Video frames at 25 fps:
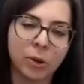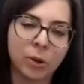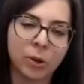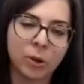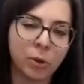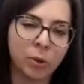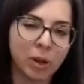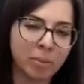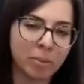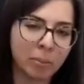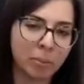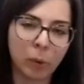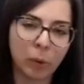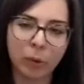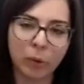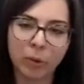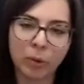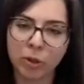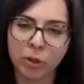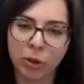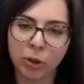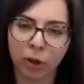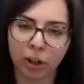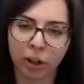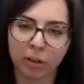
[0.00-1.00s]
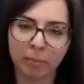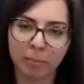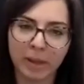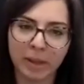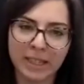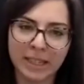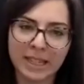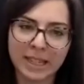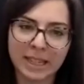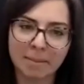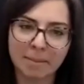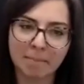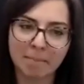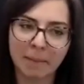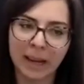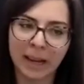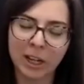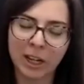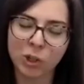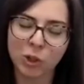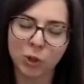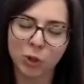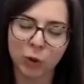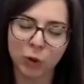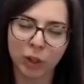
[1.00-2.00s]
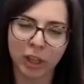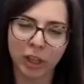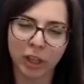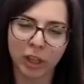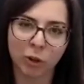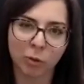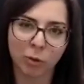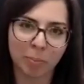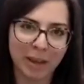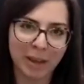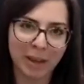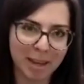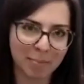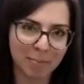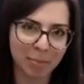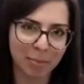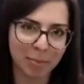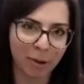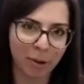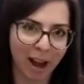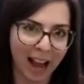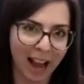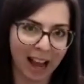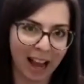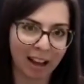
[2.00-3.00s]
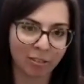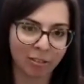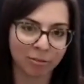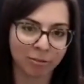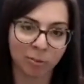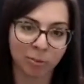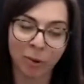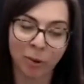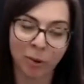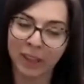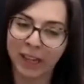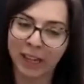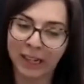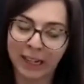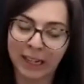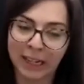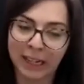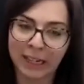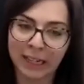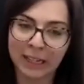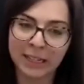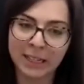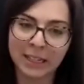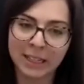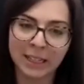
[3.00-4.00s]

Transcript: all important documents and make sure that your people have what they need.